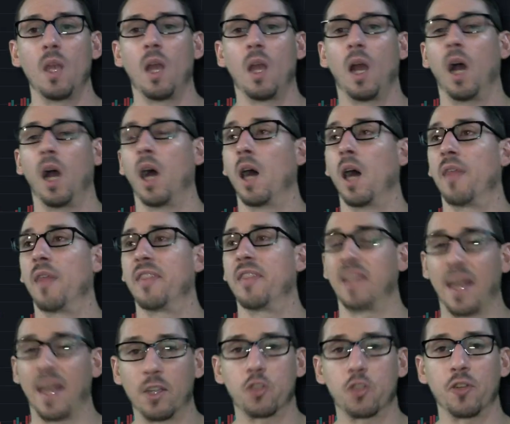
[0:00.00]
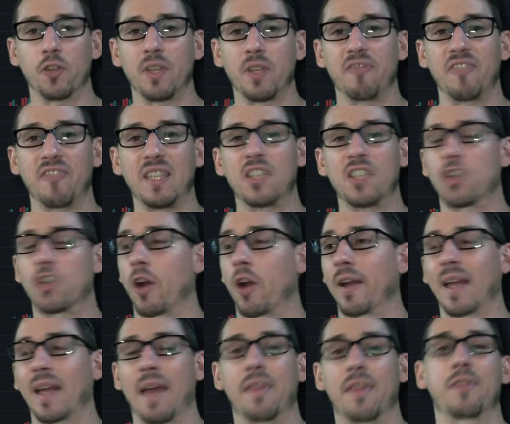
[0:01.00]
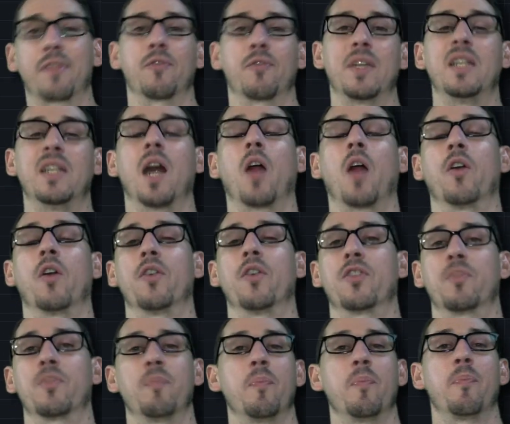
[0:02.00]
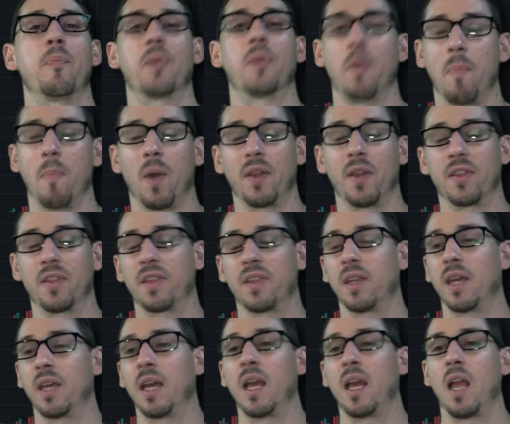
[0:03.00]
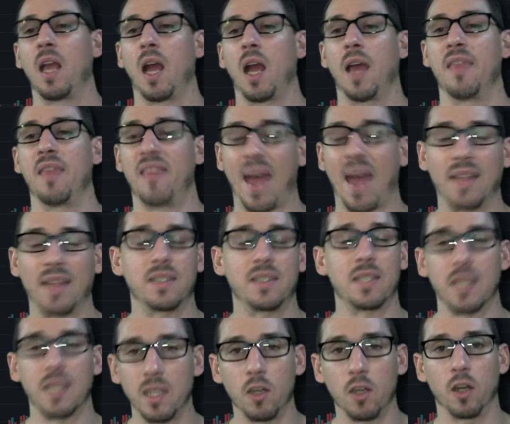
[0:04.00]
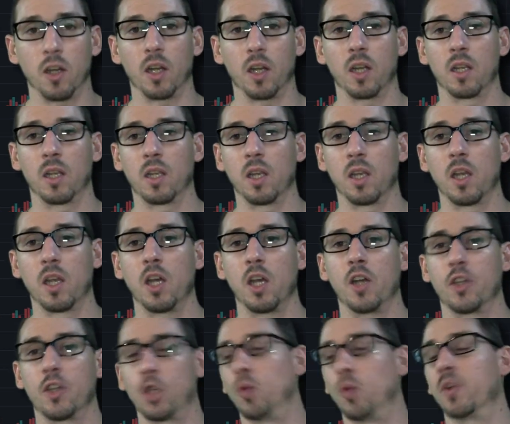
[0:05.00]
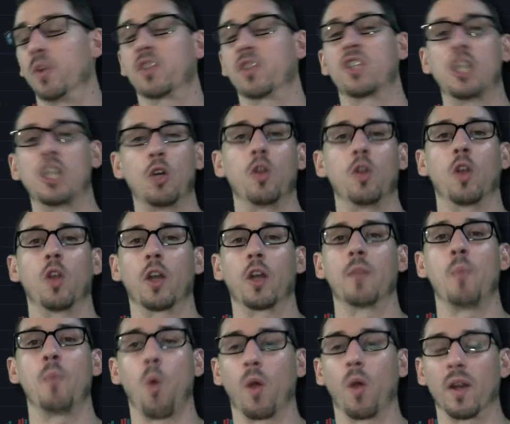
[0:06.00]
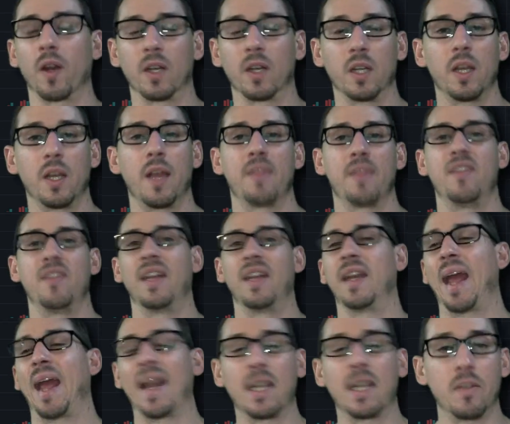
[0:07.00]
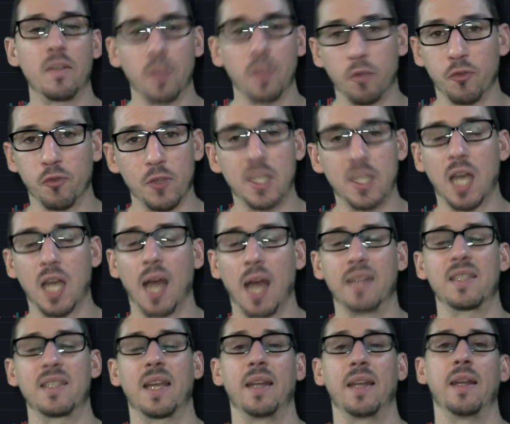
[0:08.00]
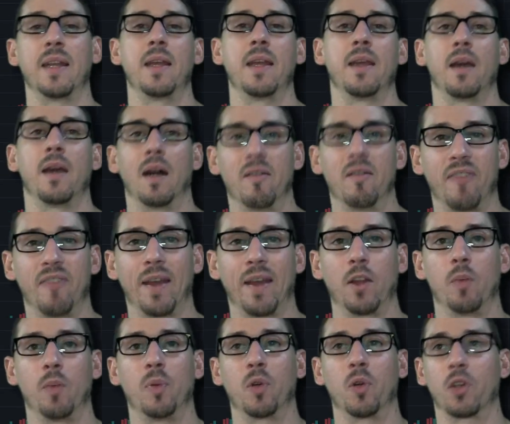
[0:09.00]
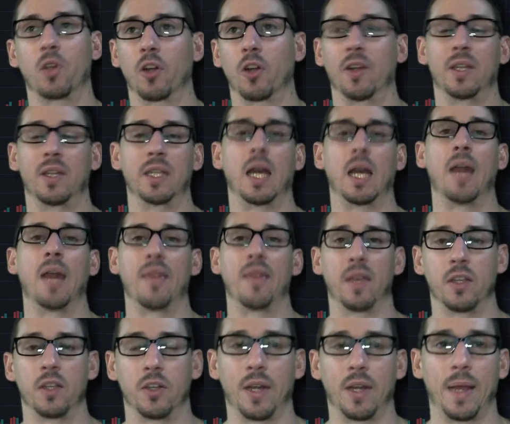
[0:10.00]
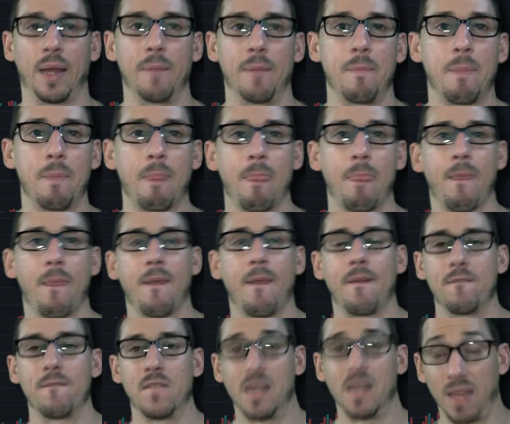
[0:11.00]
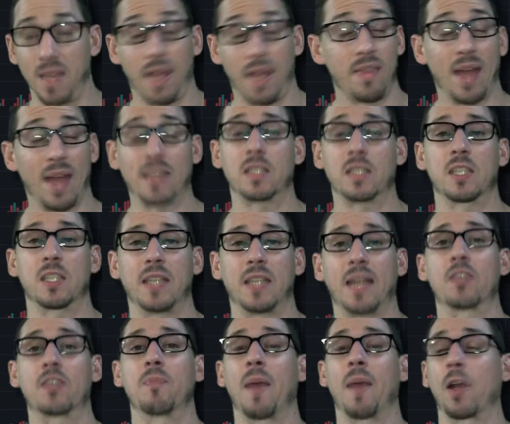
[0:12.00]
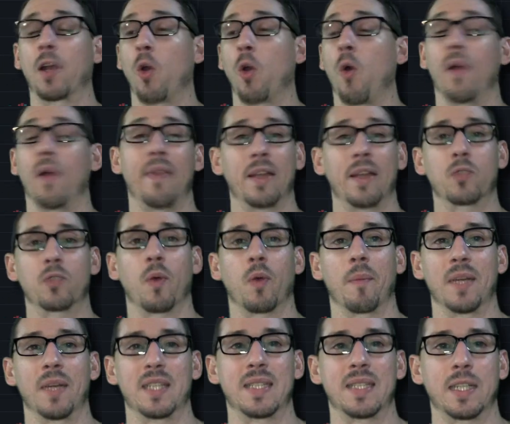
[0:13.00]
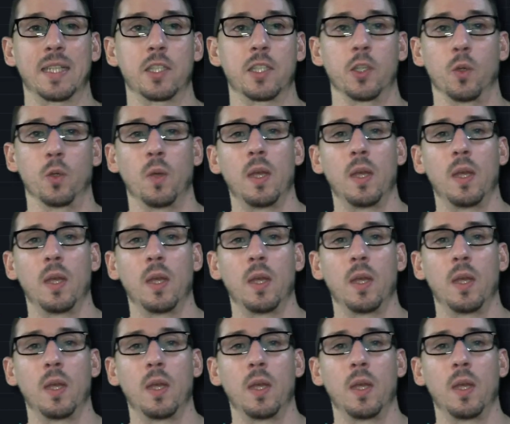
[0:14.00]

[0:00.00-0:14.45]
The entry fee starting at $3 per month, that tier, you will still learn more than any of the free content available currently on the internet. And that's my goal, and that's what I'm going to stick to.